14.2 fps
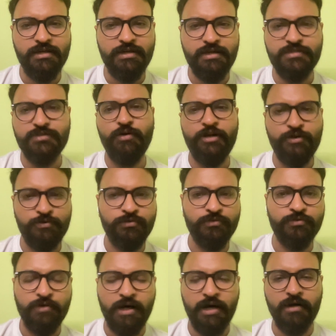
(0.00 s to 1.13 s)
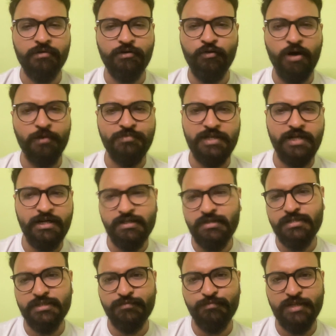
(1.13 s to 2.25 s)
It's going to uh, go obsolete in
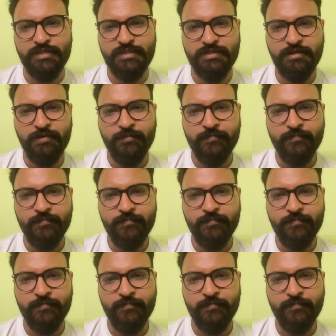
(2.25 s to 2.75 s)
six months.